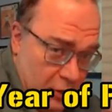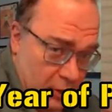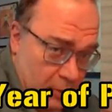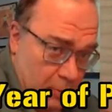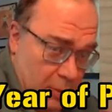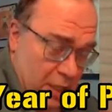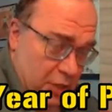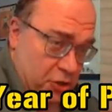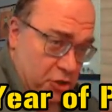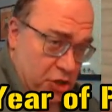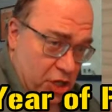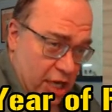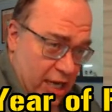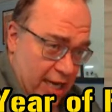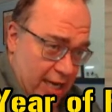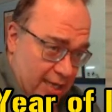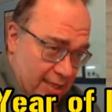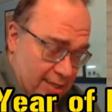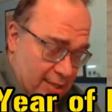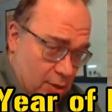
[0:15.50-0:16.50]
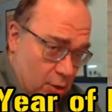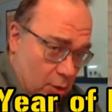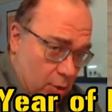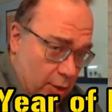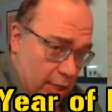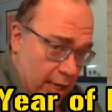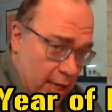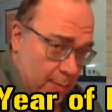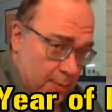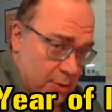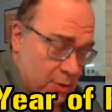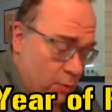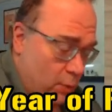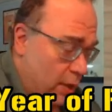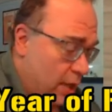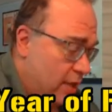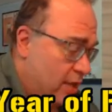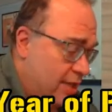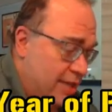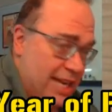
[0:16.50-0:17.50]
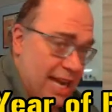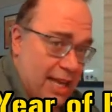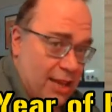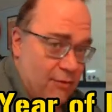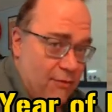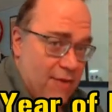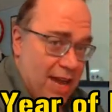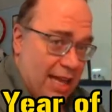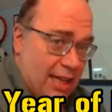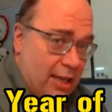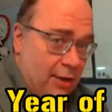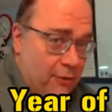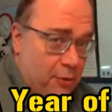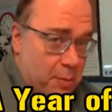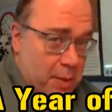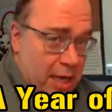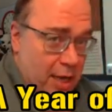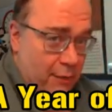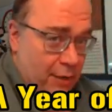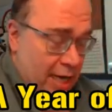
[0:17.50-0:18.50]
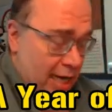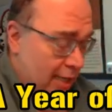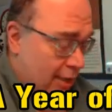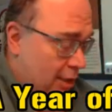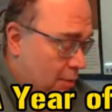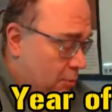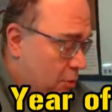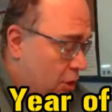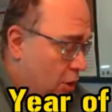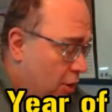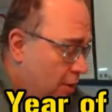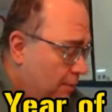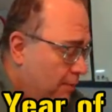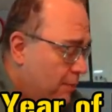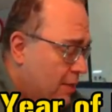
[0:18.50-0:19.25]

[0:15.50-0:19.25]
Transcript: of Button Shy solo games with Death Valley from Kevin Ellenberg.